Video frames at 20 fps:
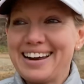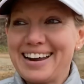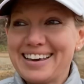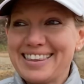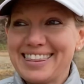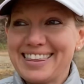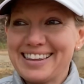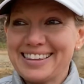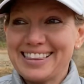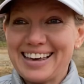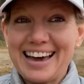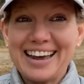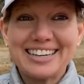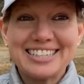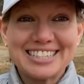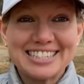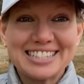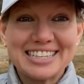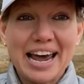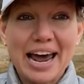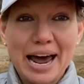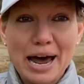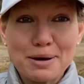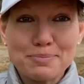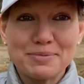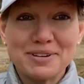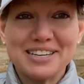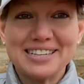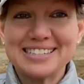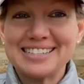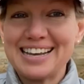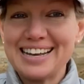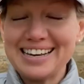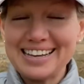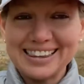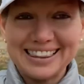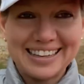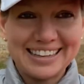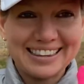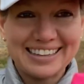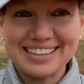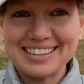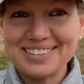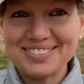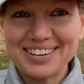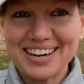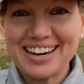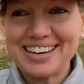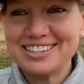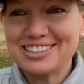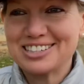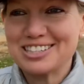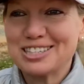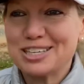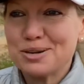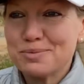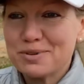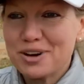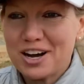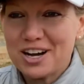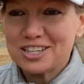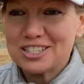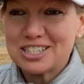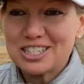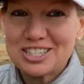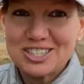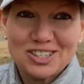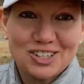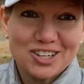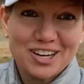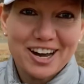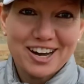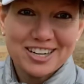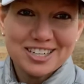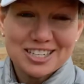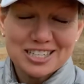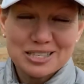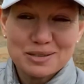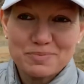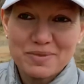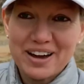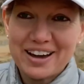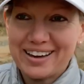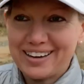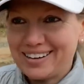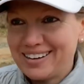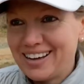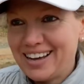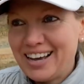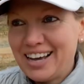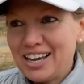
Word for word: I think that just happens. Anything that you've got in your subconscious or conscious mind,